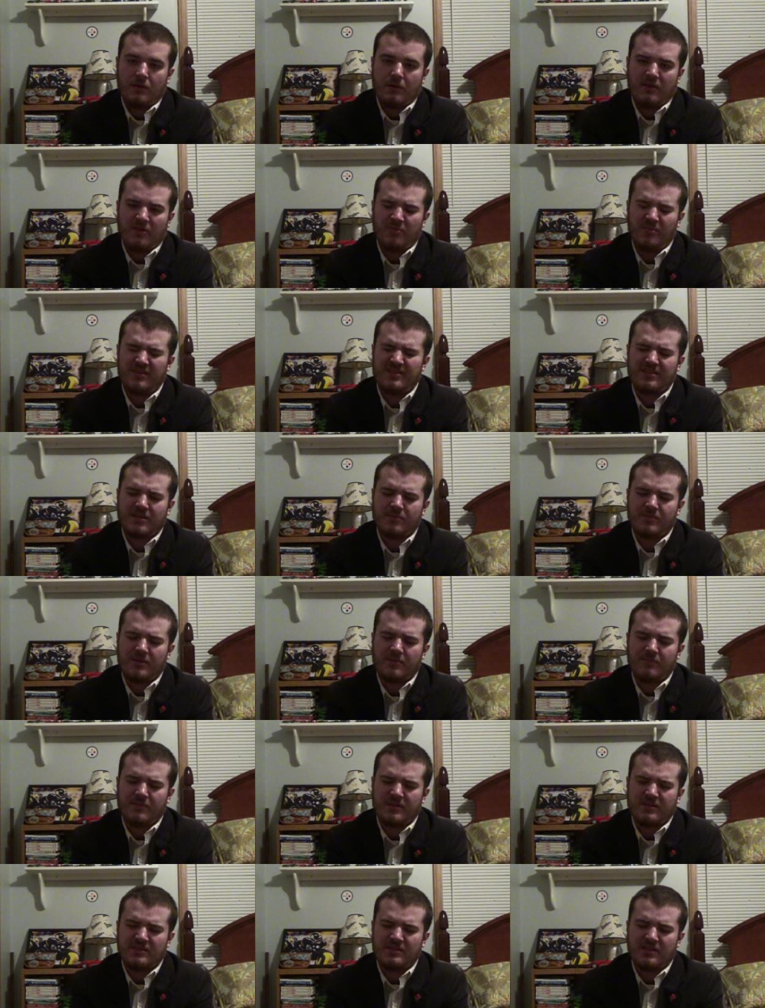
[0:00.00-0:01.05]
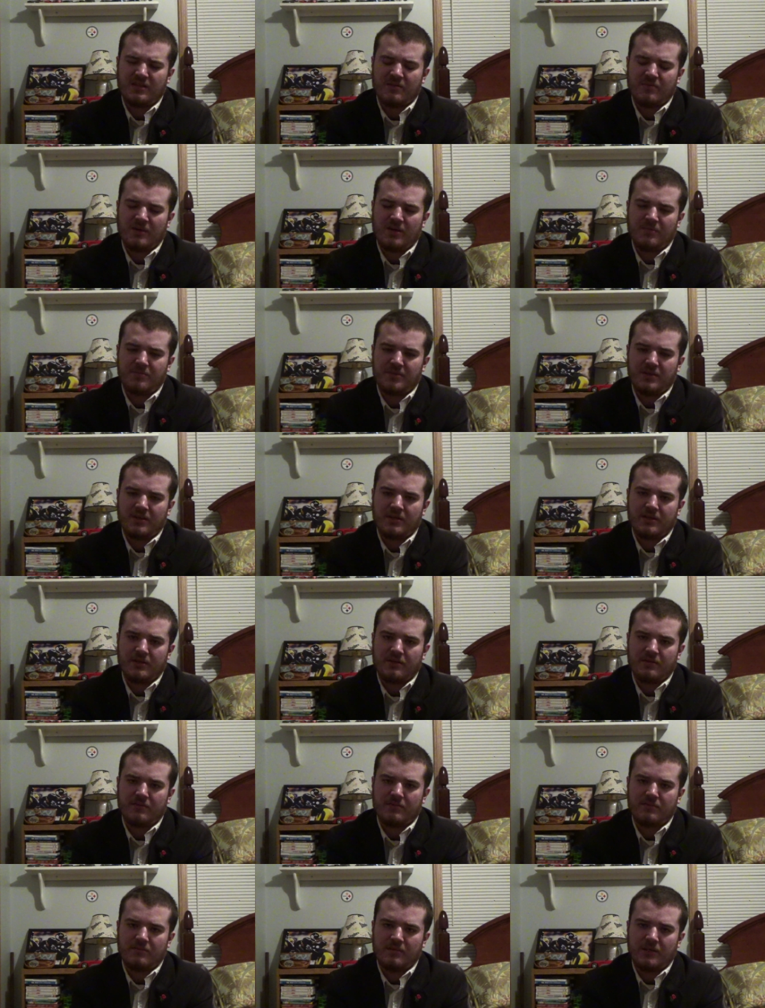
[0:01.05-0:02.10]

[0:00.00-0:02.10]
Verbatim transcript: There'd be something missing, in my opinion,